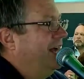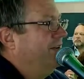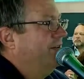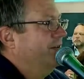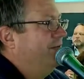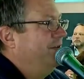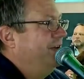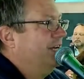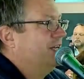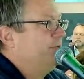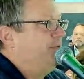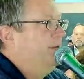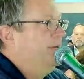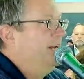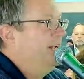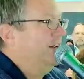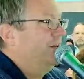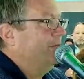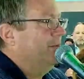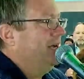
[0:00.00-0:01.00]
We're gonna have a
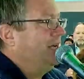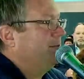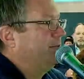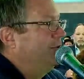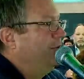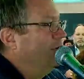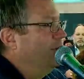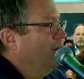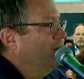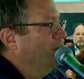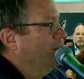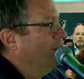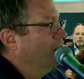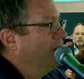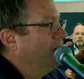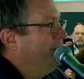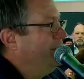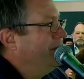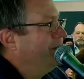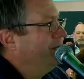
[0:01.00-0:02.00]
VSP down in the basement.
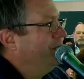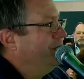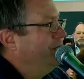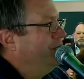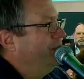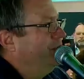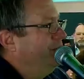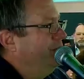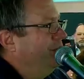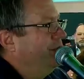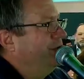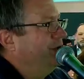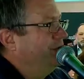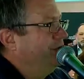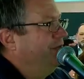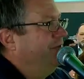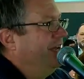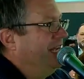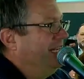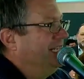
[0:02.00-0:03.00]
We're going to be able to do
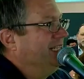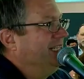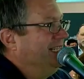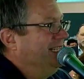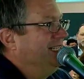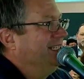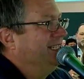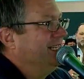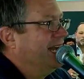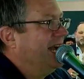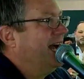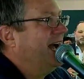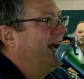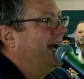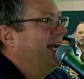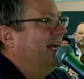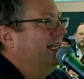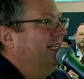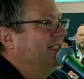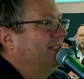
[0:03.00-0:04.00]
those facies
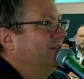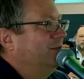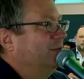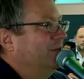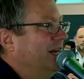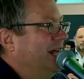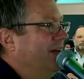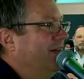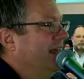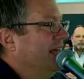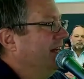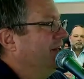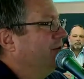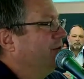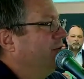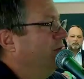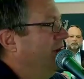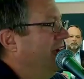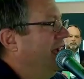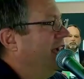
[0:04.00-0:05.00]
ties. We're going to have that
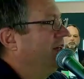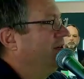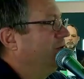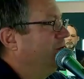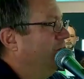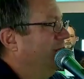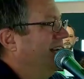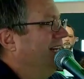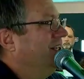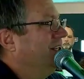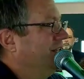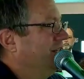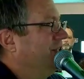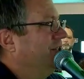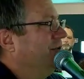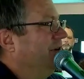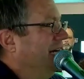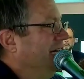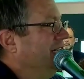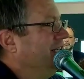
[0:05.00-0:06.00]
direct
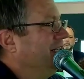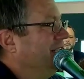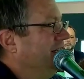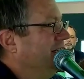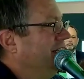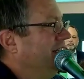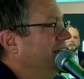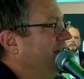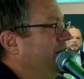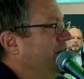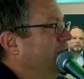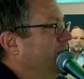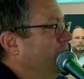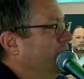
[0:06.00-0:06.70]
registration.